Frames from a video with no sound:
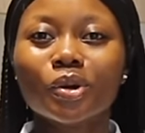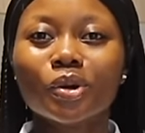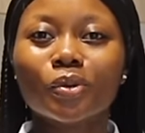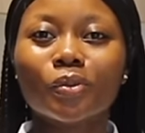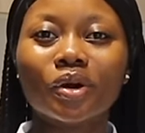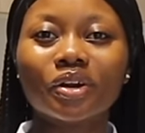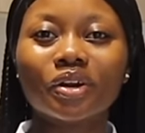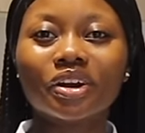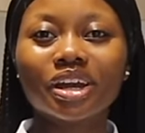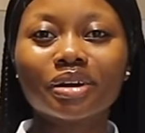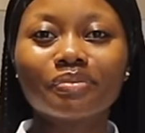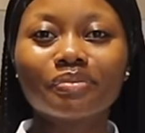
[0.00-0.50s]

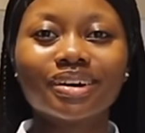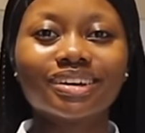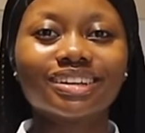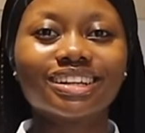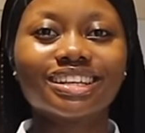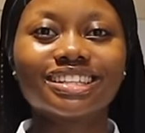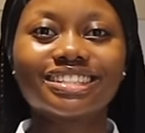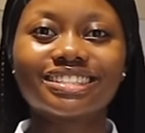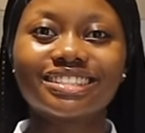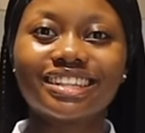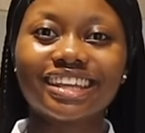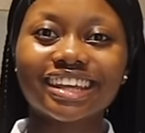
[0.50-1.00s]
worry about
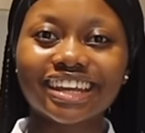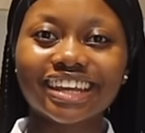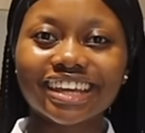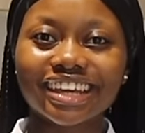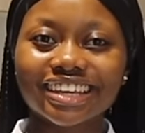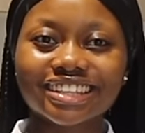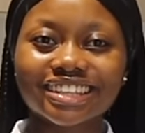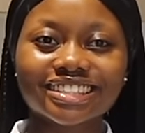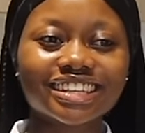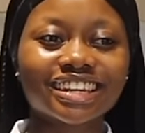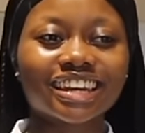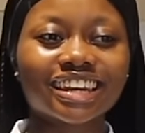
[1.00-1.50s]

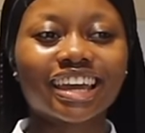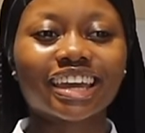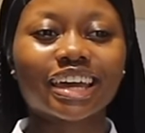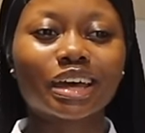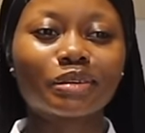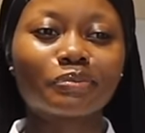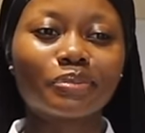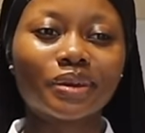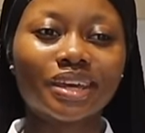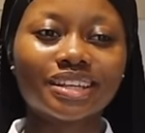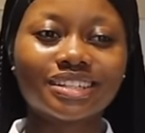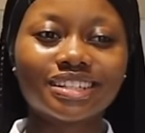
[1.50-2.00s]
aesthetics and like I
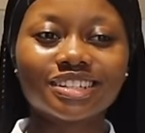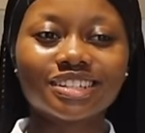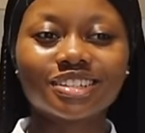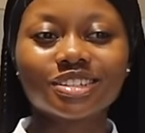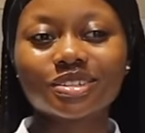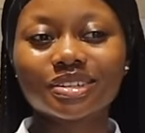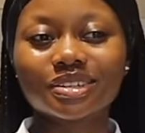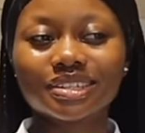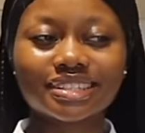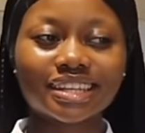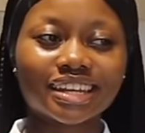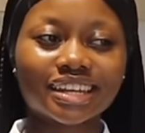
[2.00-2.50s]
pay attention
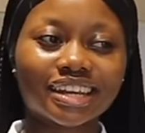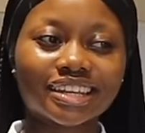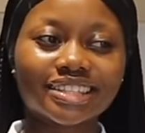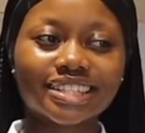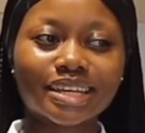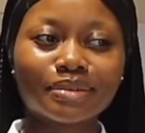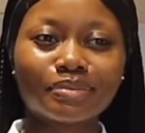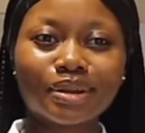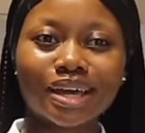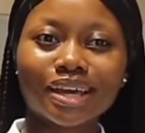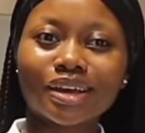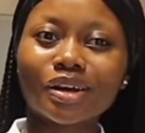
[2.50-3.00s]
to aesthetics,
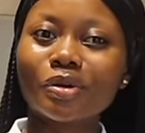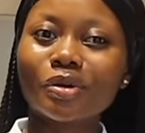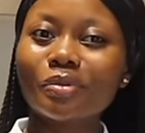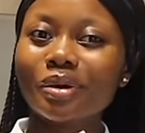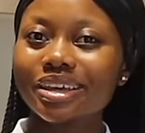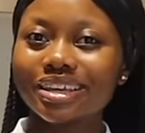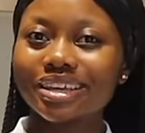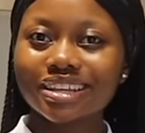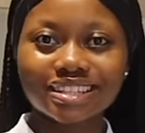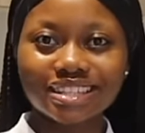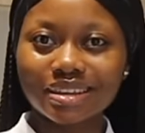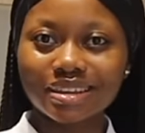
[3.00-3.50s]
I'm like, oh my
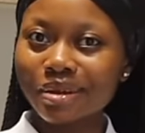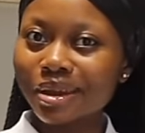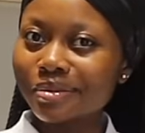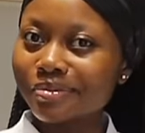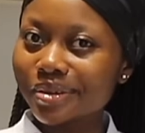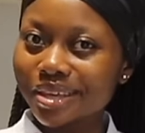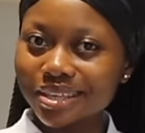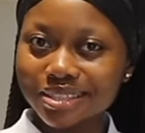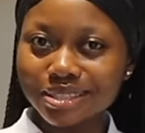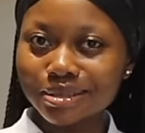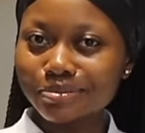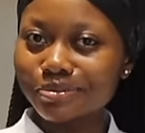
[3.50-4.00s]
goodness, am I
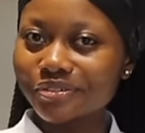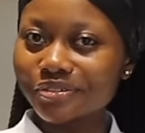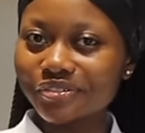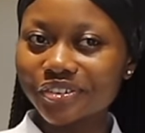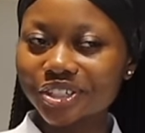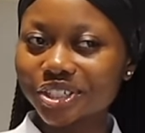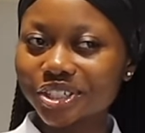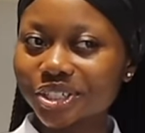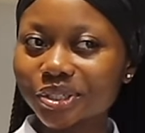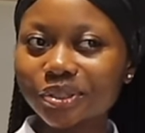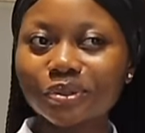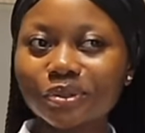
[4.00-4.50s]
being
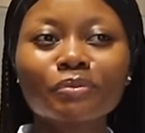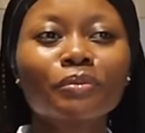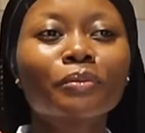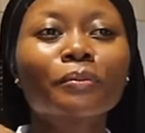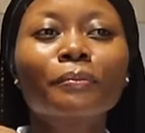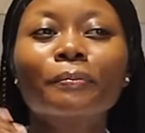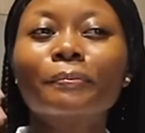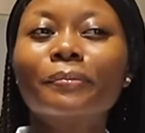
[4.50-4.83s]
superficial?